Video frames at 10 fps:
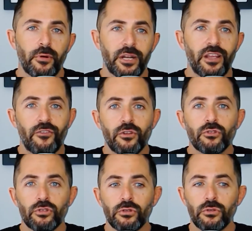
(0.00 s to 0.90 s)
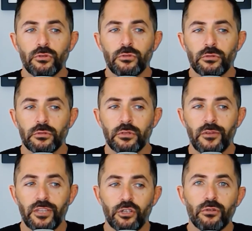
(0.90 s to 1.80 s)
but if you do
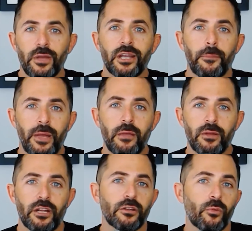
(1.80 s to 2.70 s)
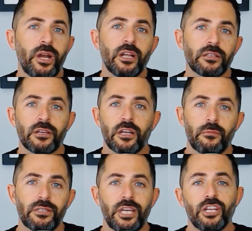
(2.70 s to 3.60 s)
if they do make a payment and they're waiting on
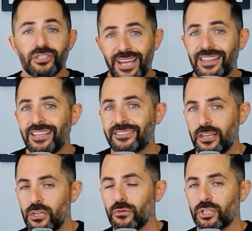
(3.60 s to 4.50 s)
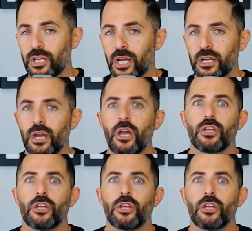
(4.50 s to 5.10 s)
documentation and they send you a check,